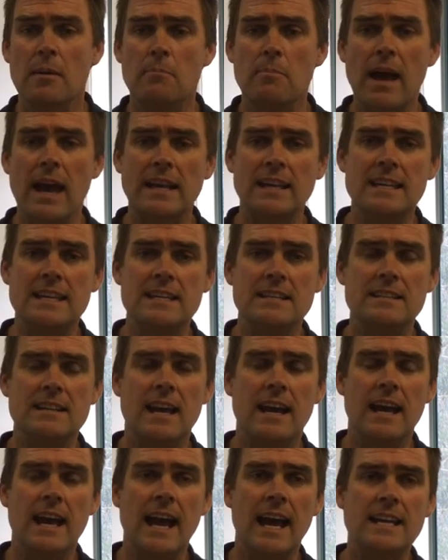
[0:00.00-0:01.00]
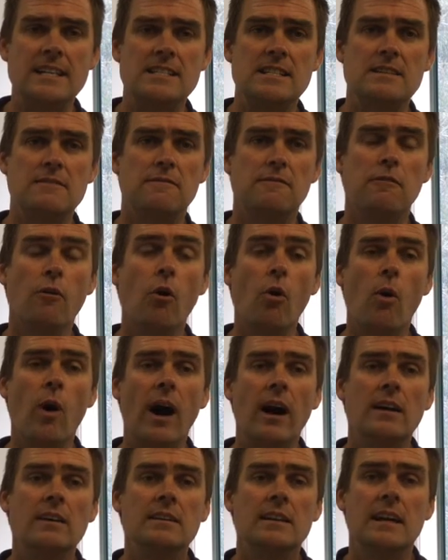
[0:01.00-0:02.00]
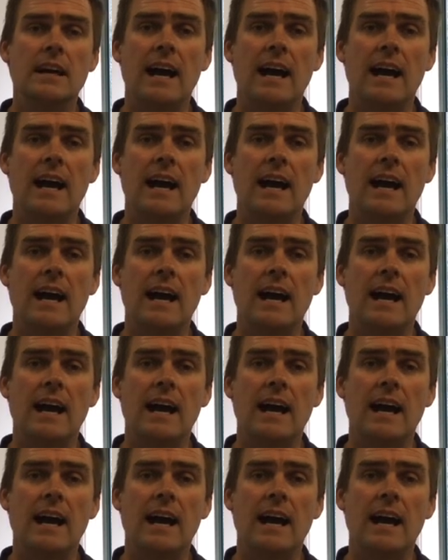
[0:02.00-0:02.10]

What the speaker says: back in '84,